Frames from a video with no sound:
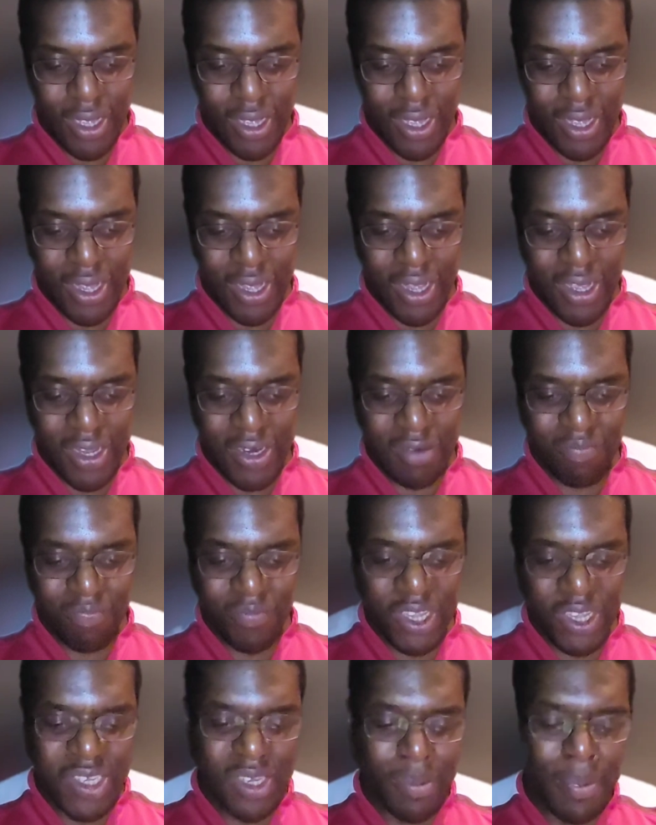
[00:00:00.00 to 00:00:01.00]
And
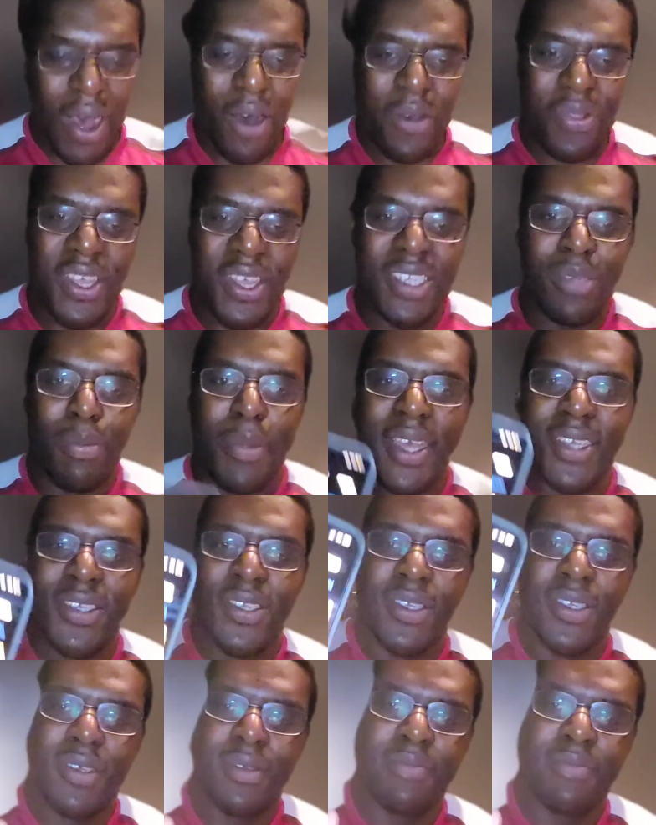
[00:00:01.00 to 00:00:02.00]
it's about this
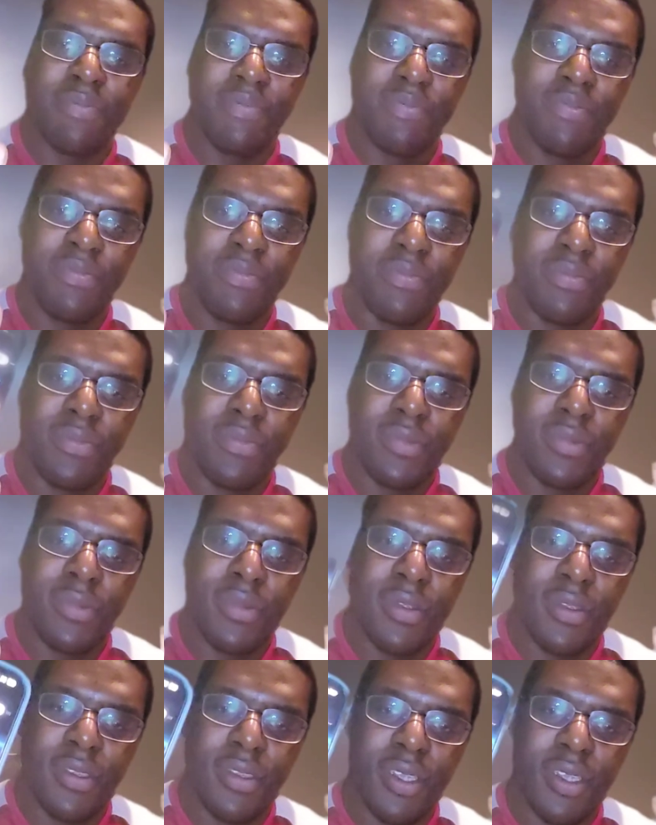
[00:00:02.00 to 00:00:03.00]
mess.
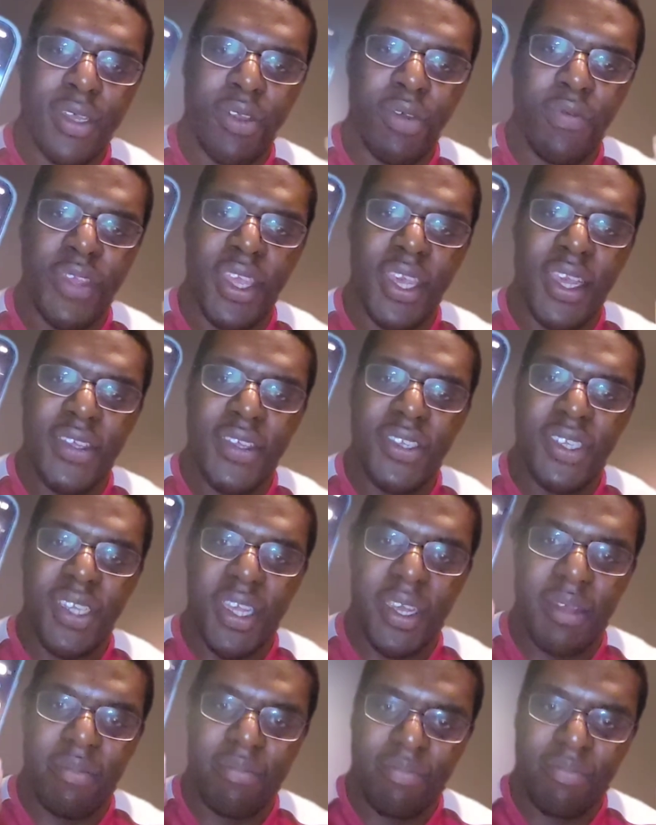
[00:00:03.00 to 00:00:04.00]
I don't know if you can
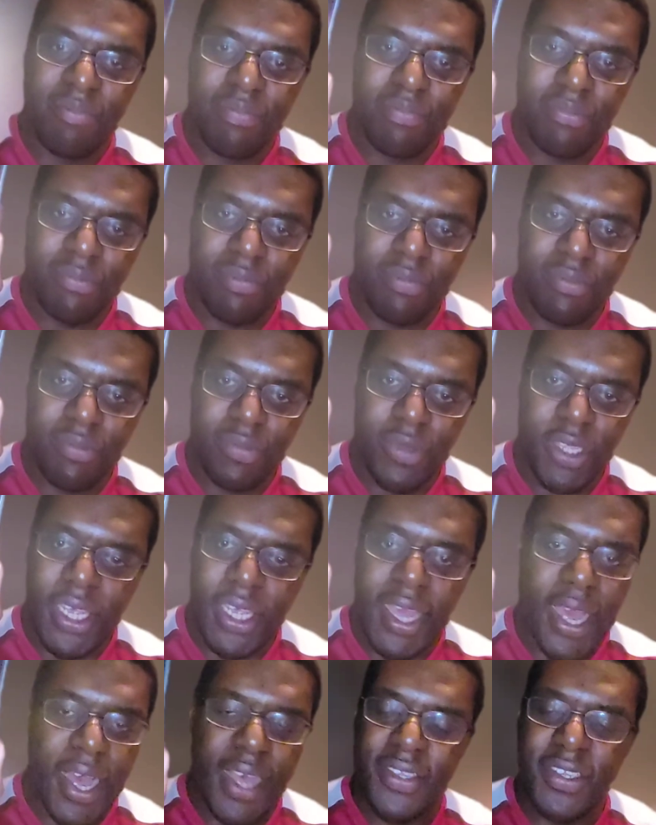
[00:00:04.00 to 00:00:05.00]
see it.
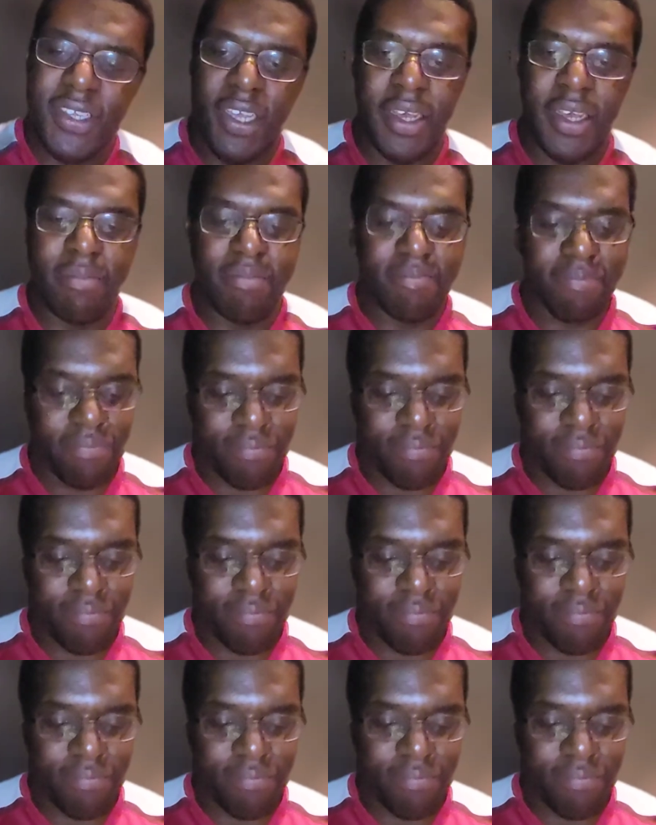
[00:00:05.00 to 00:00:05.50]
You can't see it.